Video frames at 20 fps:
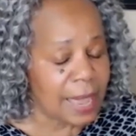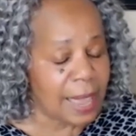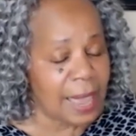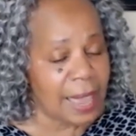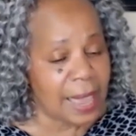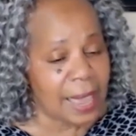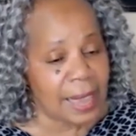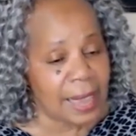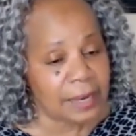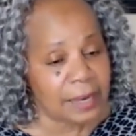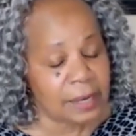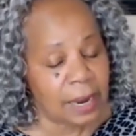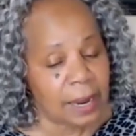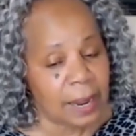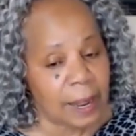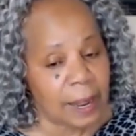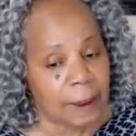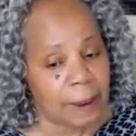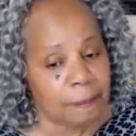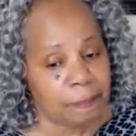And
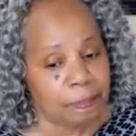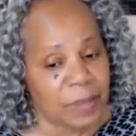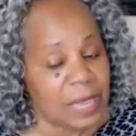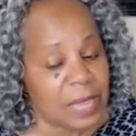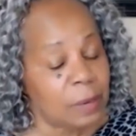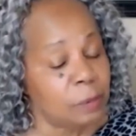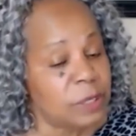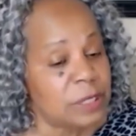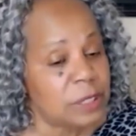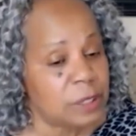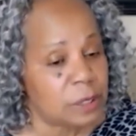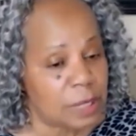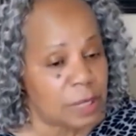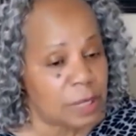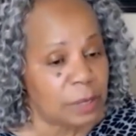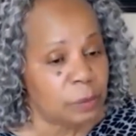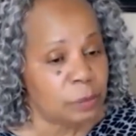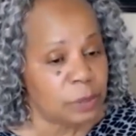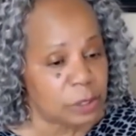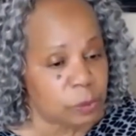it
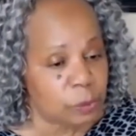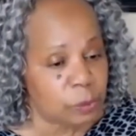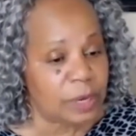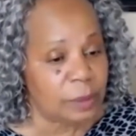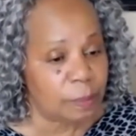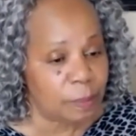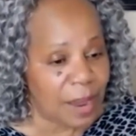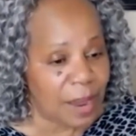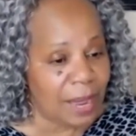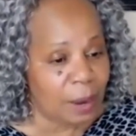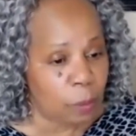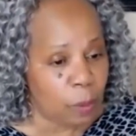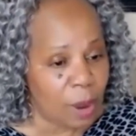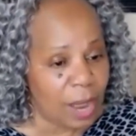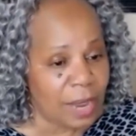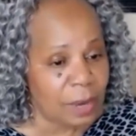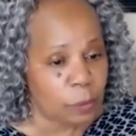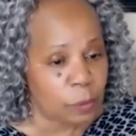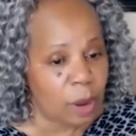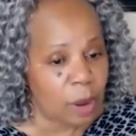was written by a
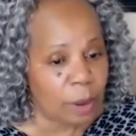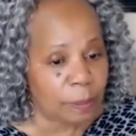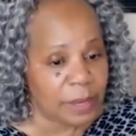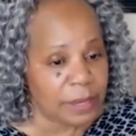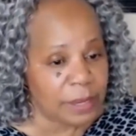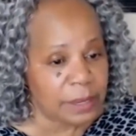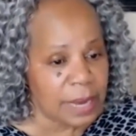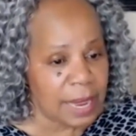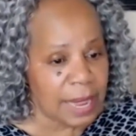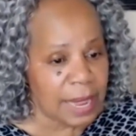white woman,